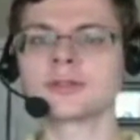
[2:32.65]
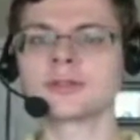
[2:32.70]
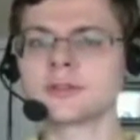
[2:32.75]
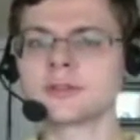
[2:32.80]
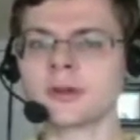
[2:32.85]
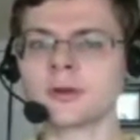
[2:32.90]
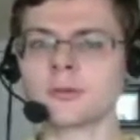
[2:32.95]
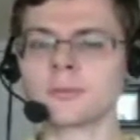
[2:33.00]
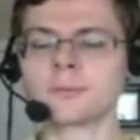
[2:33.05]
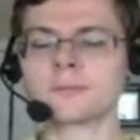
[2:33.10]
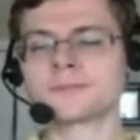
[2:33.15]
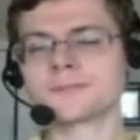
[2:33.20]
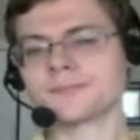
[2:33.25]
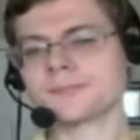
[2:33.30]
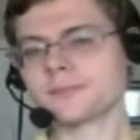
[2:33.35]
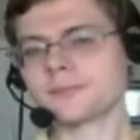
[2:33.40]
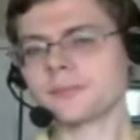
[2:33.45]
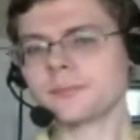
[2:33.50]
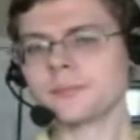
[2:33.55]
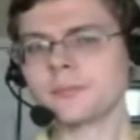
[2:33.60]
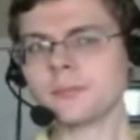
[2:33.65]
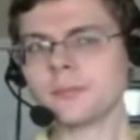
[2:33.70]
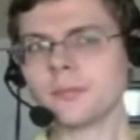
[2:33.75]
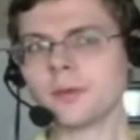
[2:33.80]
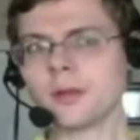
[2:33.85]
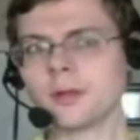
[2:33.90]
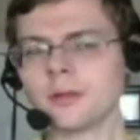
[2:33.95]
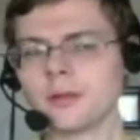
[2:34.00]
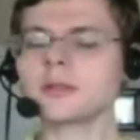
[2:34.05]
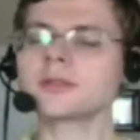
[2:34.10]
So
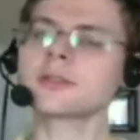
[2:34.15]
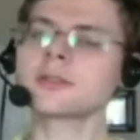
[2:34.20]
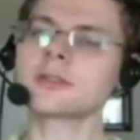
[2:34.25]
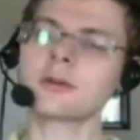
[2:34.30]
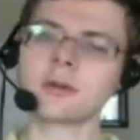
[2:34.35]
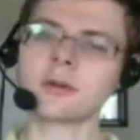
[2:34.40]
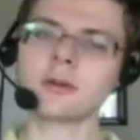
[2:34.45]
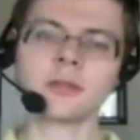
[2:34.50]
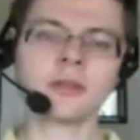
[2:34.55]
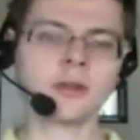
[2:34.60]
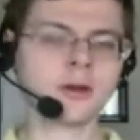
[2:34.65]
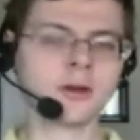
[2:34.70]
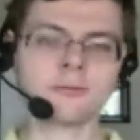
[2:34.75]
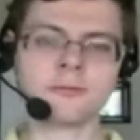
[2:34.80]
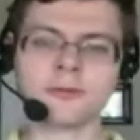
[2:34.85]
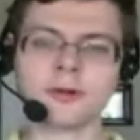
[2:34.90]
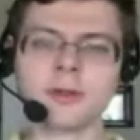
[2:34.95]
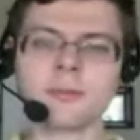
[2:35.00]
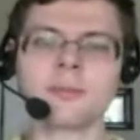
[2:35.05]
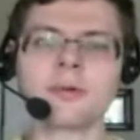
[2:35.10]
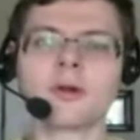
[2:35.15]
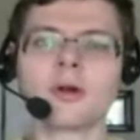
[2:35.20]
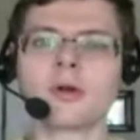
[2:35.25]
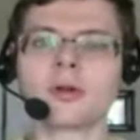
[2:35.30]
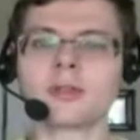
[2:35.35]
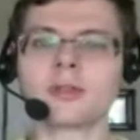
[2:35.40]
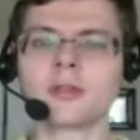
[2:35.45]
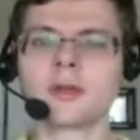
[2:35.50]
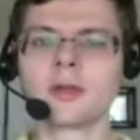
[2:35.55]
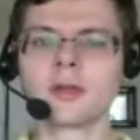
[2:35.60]
let's talk, there are three
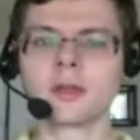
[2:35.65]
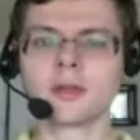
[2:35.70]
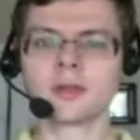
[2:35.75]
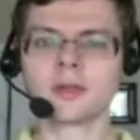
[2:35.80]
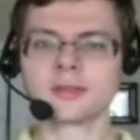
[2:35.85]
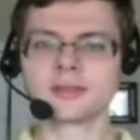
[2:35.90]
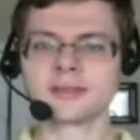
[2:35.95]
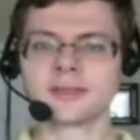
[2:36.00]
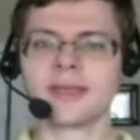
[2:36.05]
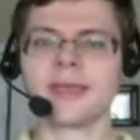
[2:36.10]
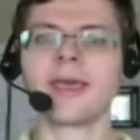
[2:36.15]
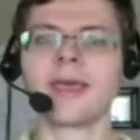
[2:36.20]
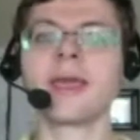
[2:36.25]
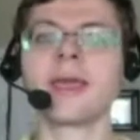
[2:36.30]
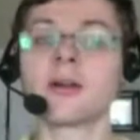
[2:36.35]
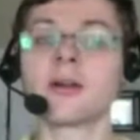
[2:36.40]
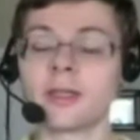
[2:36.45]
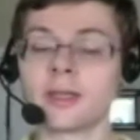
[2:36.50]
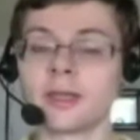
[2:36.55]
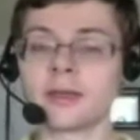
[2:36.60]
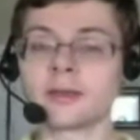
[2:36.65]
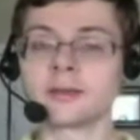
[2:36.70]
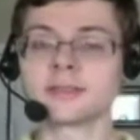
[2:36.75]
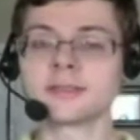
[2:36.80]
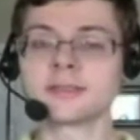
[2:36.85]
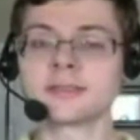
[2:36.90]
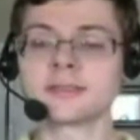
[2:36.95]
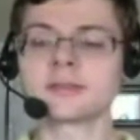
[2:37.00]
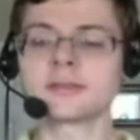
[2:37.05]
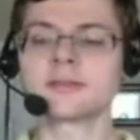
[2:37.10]
broad
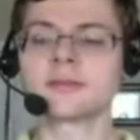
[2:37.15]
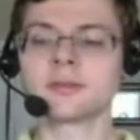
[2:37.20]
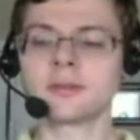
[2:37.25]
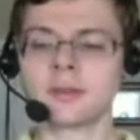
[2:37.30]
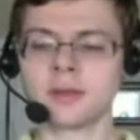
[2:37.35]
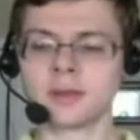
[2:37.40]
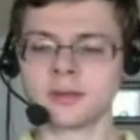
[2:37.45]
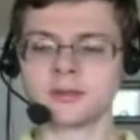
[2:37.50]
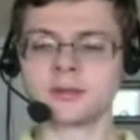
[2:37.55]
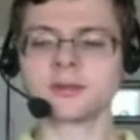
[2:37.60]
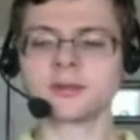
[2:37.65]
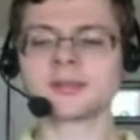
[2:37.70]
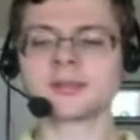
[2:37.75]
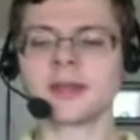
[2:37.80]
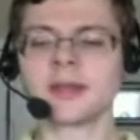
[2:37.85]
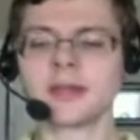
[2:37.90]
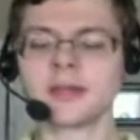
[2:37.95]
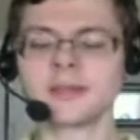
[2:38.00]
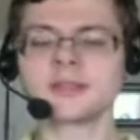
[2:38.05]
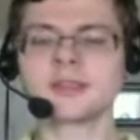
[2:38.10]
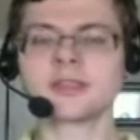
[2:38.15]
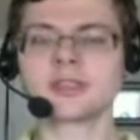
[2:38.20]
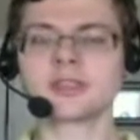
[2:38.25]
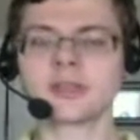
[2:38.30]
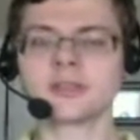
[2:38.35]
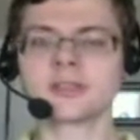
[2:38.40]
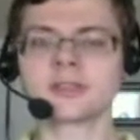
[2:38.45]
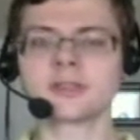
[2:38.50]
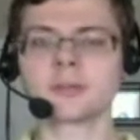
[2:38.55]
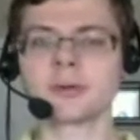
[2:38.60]
areas that the science
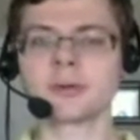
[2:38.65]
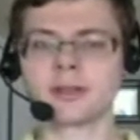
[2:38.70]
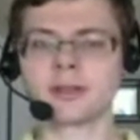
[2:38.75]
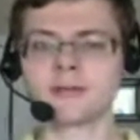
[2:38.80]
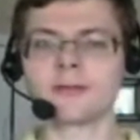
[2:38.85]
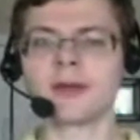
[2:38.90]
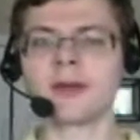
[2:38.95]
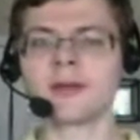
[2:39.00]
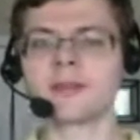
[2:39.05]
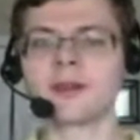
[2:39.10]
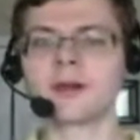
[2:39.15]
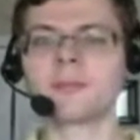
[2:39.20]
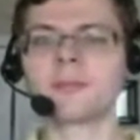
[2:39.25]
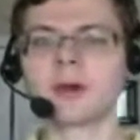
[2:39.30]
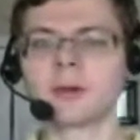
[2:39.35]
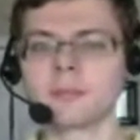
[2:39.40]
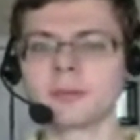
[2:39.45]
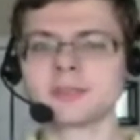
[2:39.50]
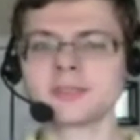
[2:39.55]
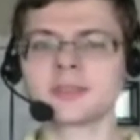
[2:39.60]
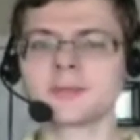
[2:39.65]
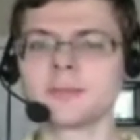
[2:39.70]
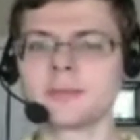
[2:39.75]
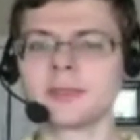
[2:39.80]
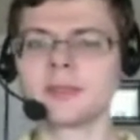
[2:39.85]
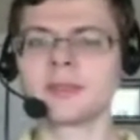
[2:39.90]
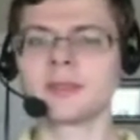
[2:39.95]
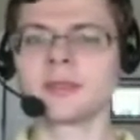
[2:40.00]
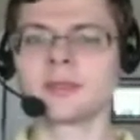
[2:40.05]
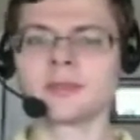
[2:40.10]
suggests we can find our purpose and
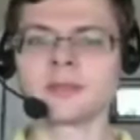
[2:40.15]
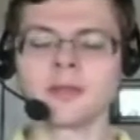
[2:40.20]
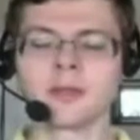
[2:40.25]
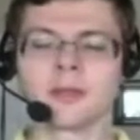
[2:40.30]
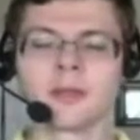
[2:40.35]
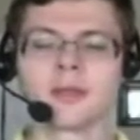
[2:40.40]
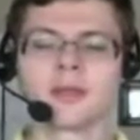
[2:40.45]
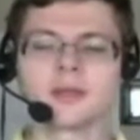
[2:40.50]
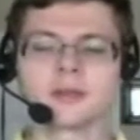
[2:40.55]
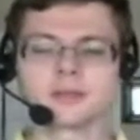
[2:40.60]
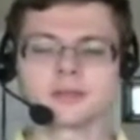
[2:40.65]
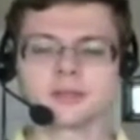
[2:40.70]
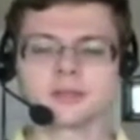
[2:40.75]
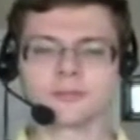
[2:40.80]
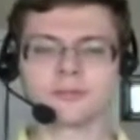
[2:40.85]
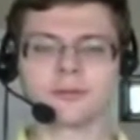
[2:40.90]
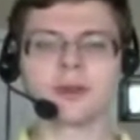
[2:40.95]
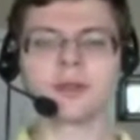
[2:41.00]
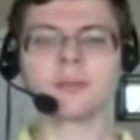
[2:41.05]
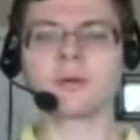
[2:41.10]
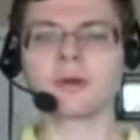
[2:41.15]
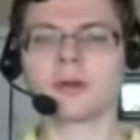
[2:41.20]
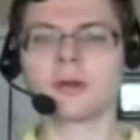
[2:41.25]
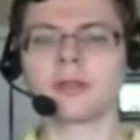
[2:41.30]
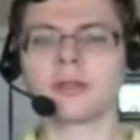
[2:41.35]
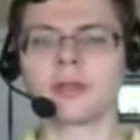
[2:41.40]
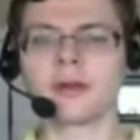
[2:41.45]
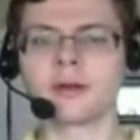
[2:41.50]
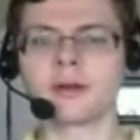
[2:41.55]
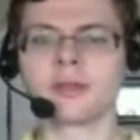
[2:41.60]
meaning in. So three
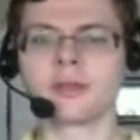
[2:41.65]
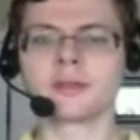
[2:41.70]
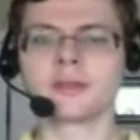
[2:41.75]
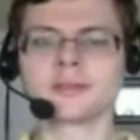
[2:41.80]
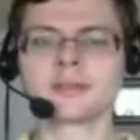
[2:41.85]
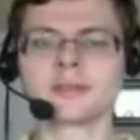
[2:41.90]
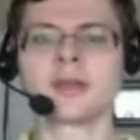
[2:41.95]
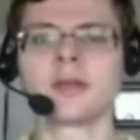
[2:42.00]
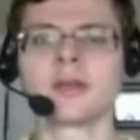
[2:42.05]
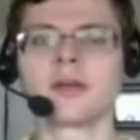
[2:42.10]
broad areas.